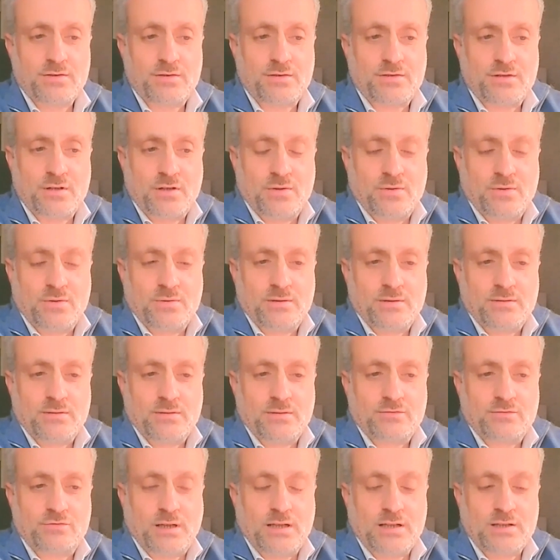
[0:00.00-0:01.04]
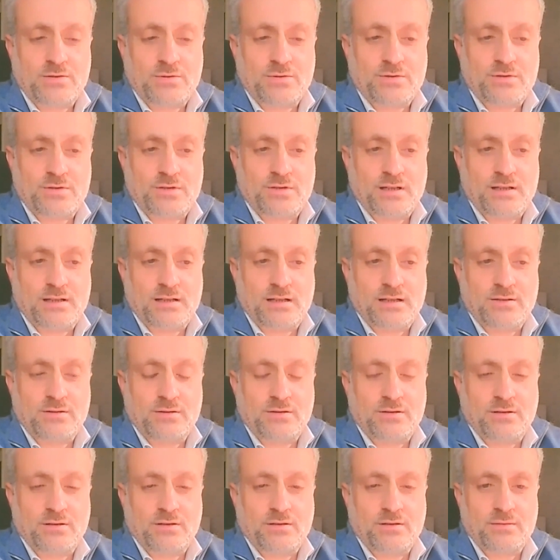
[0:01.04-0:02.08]
So trying to say that,
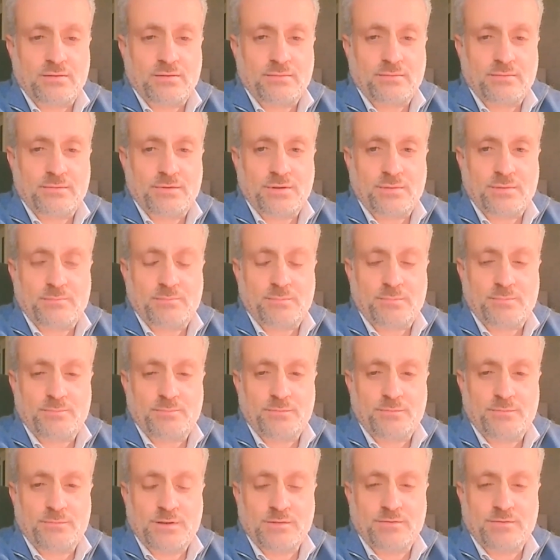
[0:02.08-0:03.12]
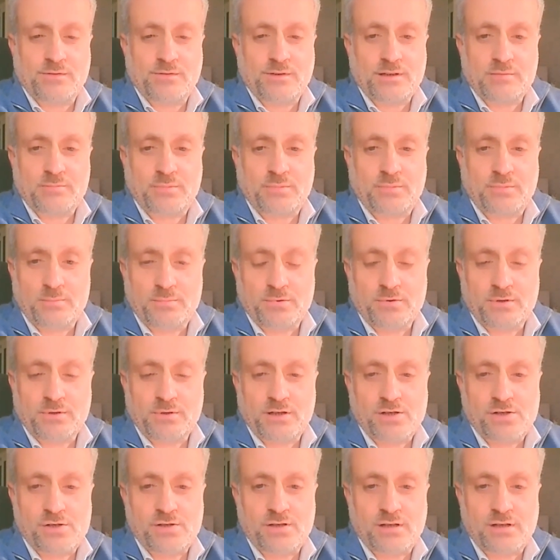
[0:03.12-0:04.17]
you know, the civilian
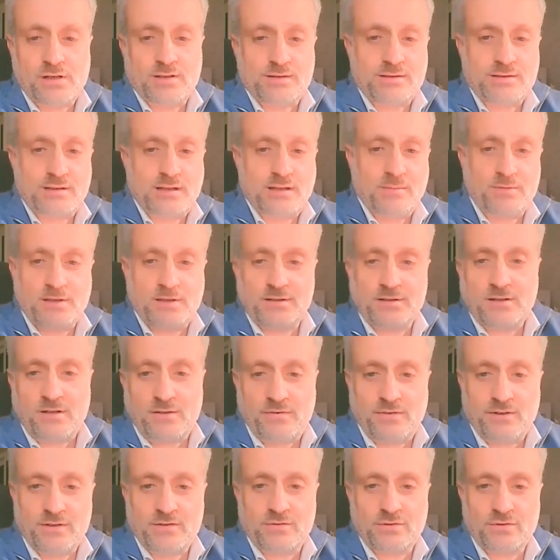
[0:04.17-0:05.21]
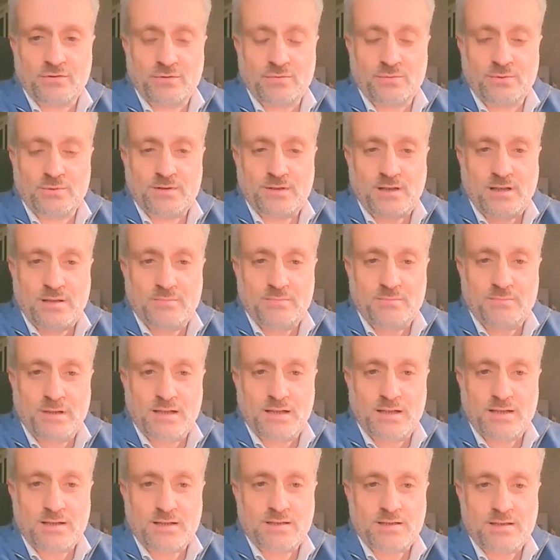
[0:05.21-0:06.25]
population has absolutely nothing to do with
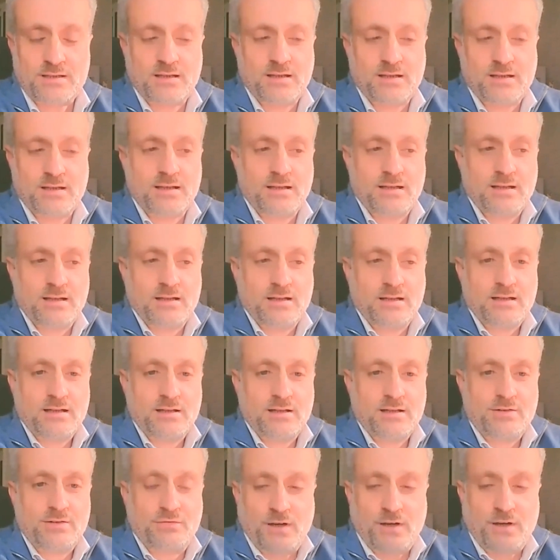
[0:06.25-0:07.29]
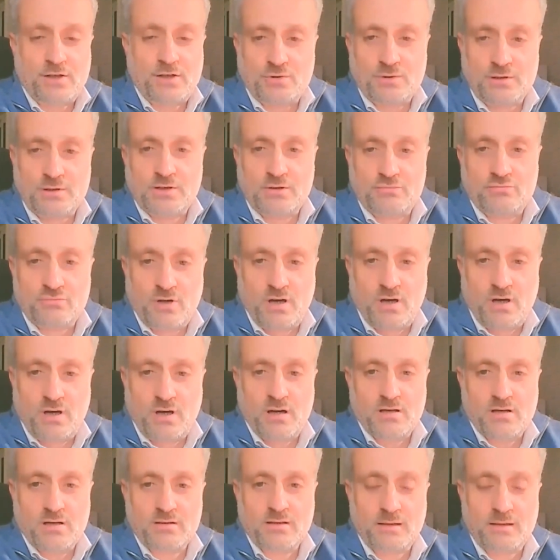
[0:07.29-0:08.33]
Hamas is factually
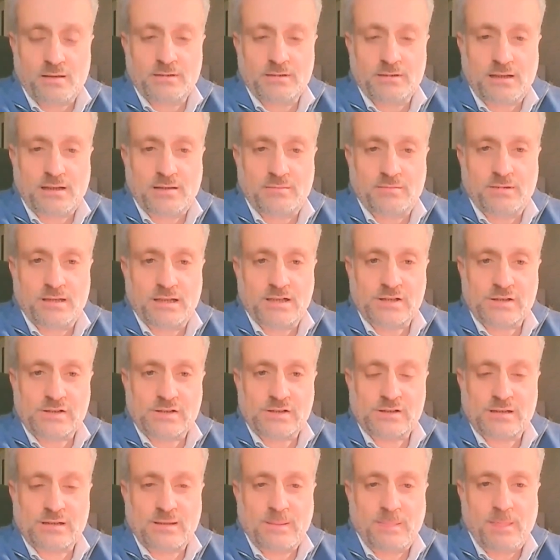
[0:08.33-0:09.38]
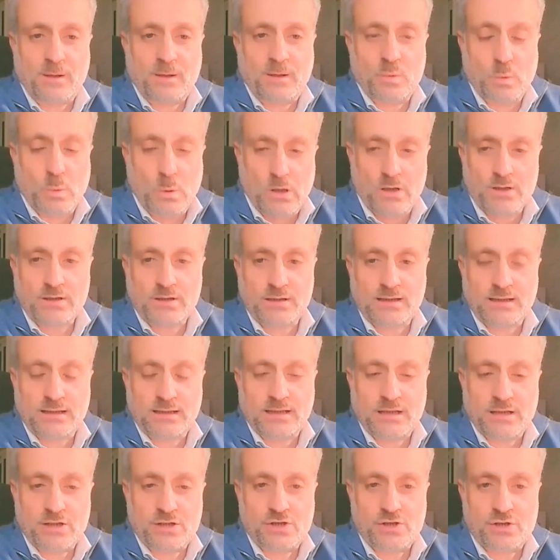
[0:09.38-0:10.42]
wrong. I mean, Hamas won an
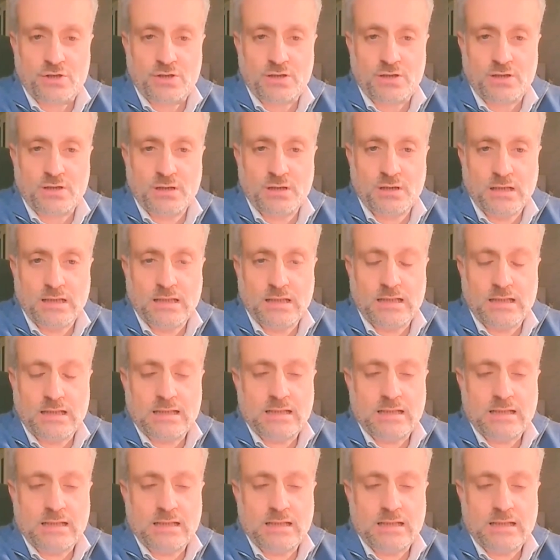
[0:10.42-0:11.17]
election,